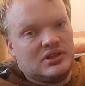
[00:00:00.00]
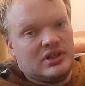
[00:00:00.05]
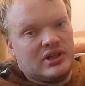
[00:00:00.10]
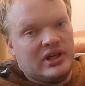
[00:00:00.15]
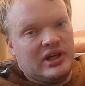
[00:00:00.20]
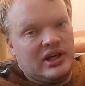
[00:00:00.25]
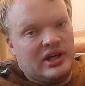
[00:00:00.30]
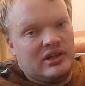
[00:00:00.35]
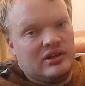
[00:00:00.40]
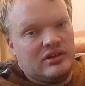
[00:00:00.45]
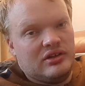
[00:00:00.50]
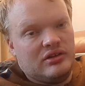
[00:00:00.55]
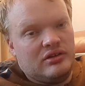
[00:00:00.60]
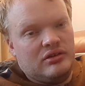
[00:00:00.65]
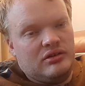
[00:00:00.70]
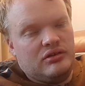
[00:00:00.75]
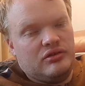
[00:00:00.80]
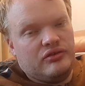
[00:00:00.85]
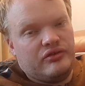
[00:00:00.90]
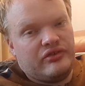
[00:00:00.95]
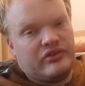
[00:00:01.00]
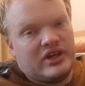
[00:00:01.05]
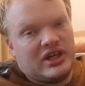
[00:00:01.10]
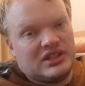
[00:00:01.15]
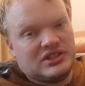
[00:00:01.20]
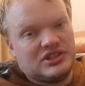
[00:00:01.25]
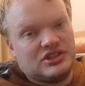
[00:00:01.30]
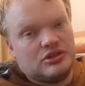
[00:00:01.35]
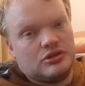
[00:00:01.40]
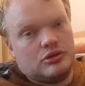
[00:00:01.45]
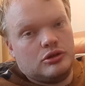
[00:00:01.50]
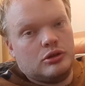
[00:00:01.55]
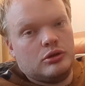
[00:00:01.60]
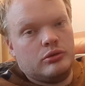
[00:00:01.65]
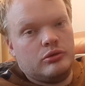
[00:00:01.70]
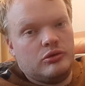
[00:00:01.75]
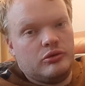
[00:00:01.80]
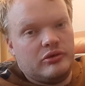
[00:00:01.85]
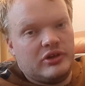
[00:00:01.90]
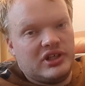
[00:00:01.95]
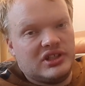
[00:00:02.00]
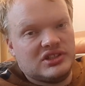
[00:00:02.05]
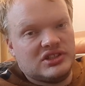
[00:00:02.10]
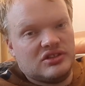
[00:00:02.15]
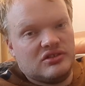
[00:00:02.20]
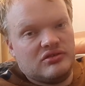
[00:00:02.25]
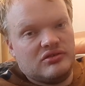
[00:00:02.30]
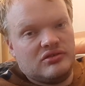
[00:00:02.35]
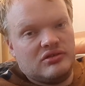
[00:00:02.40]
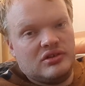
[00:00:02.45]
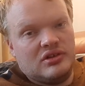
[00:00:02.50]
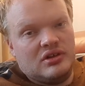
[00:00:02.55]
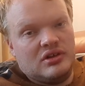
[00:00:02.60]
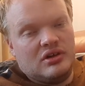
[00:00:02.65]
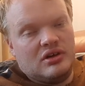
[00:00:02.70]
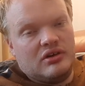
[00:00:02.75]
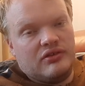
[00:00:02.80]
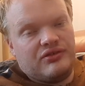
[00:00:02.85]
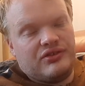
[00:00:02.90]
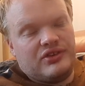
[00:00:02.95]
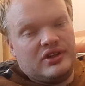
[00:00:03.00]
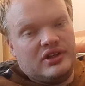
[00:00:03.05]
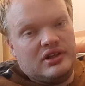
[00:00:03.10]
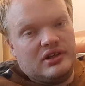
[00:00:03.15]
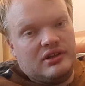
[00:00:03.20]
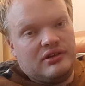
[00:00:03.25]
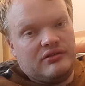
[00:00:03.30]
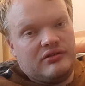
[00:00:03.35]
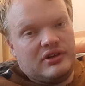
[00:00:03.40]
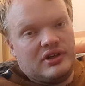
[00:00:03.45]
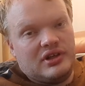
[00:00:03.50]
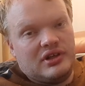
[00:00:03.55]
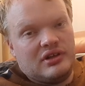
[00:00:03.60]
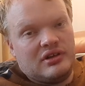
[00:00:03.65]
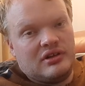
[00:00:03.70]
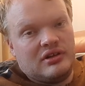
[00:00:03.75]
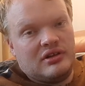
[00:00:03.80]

And you find your own way to dealing with it.